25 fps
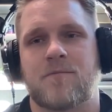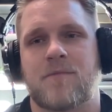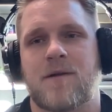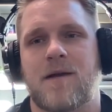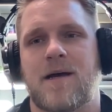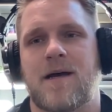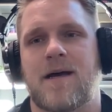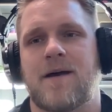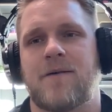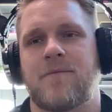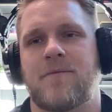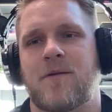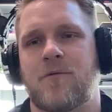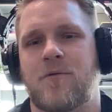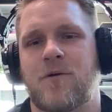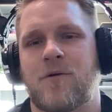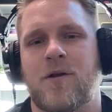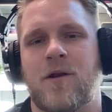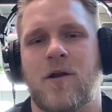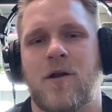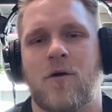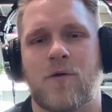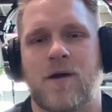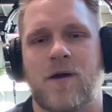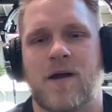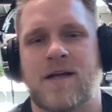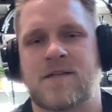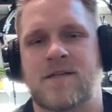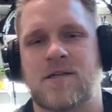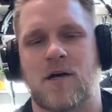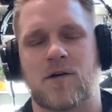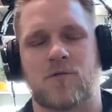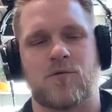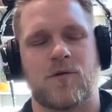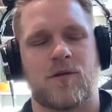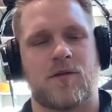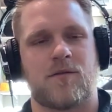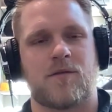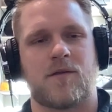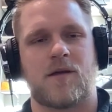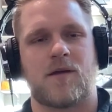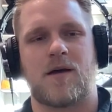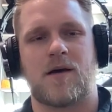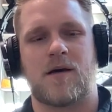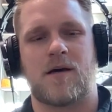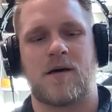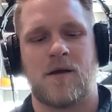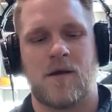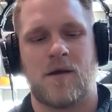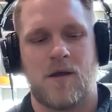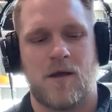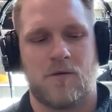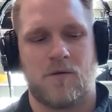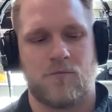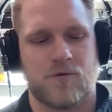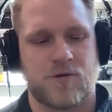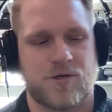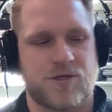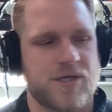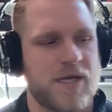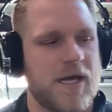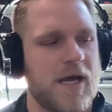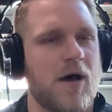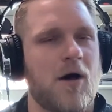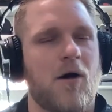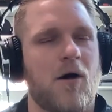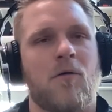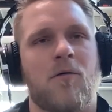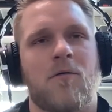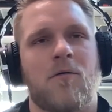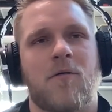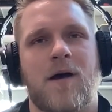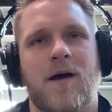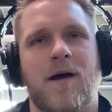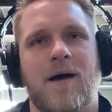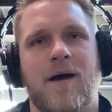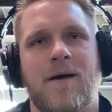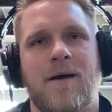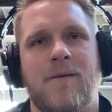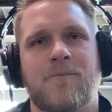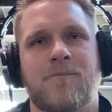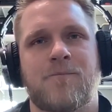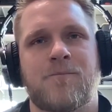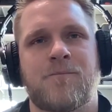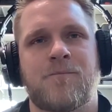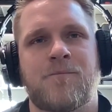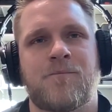I talked with Rochelle.